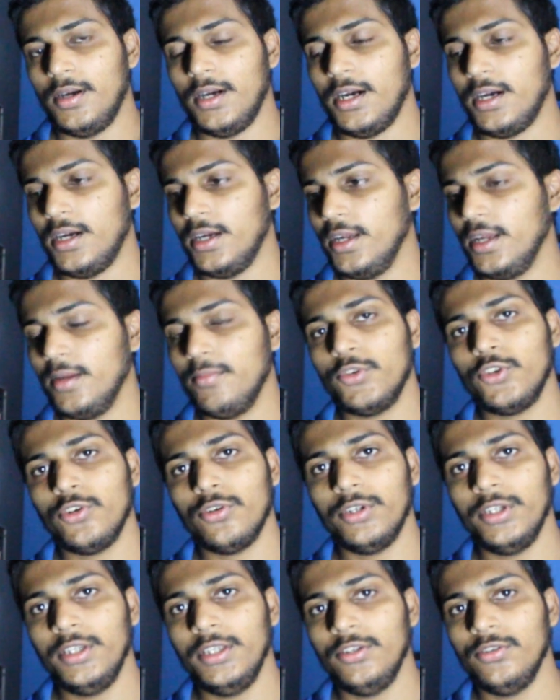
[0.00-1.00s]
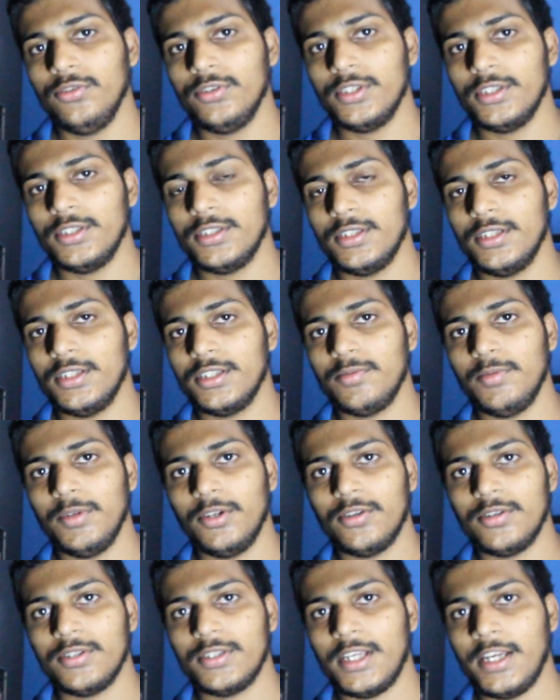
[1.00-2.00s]
I am sure he uses this
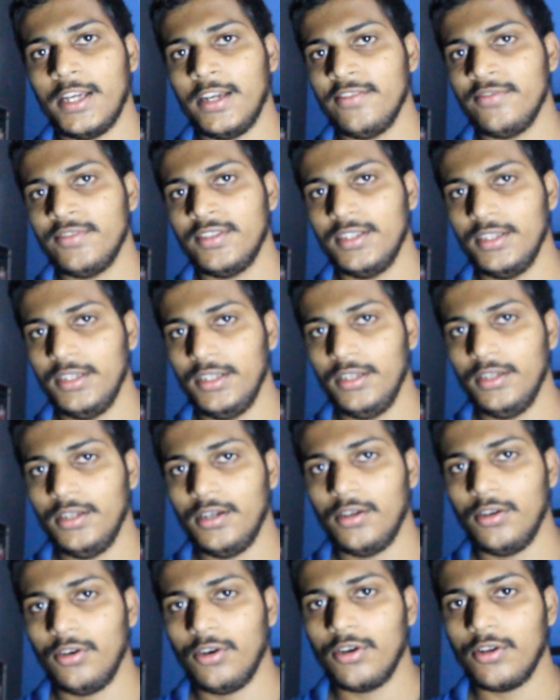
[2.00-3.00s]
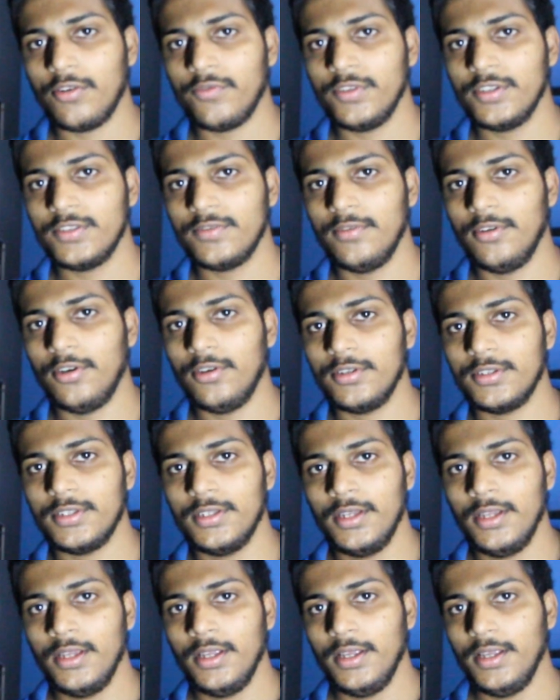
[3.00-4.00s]
because I've seen a lot of his vlogs,
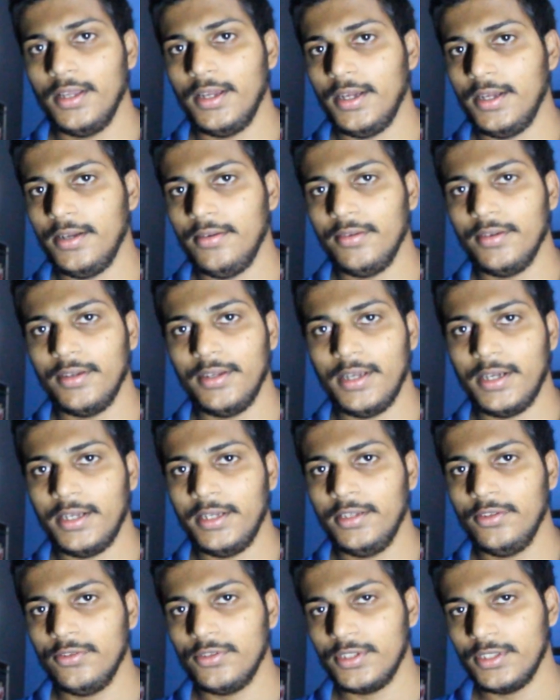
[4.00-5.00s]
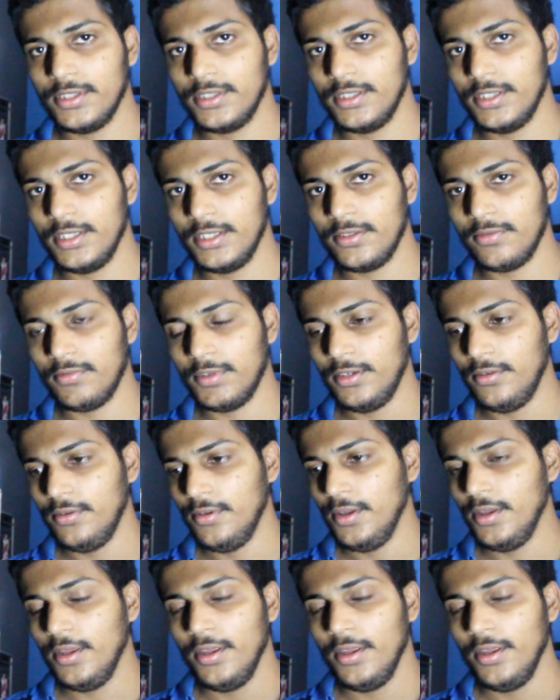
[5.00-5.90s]
and yeah, he uses this one.